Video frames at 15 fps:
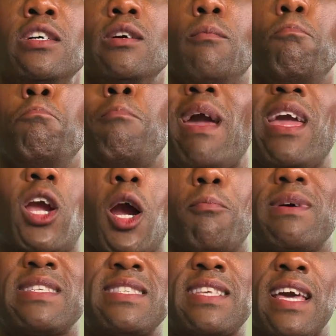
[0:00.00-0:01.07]
make our
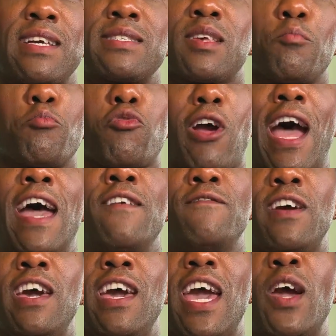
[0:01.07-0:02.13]
mistakes in
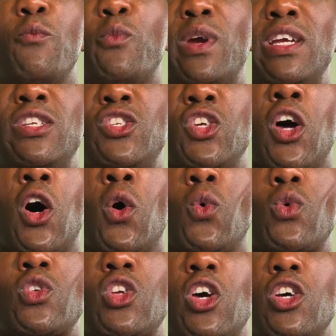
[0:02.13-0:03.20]
private and we
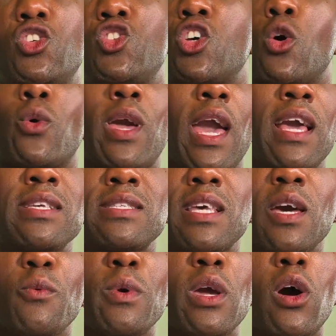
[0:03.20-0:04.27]
don't showcase
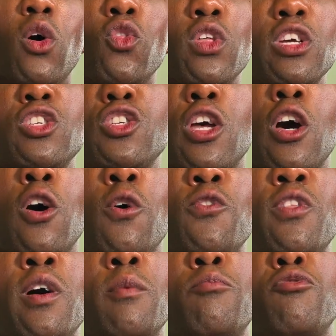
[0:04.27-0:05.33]
it. We only show
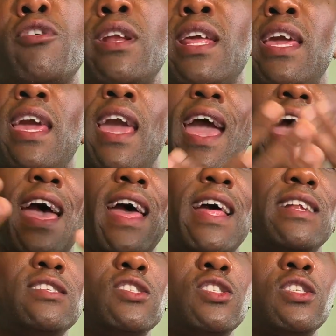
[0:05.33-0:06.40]
the pretty
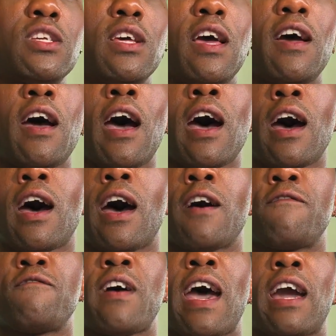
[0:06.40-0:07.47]
end
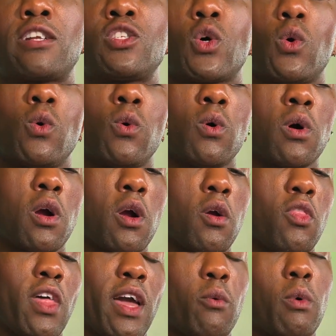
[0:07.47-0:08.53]
effect, or
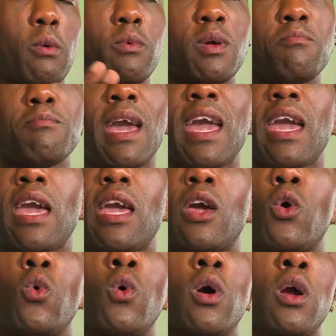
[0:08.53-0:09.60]
like what we make,
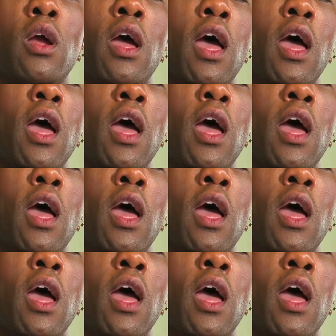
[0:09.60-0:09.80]
or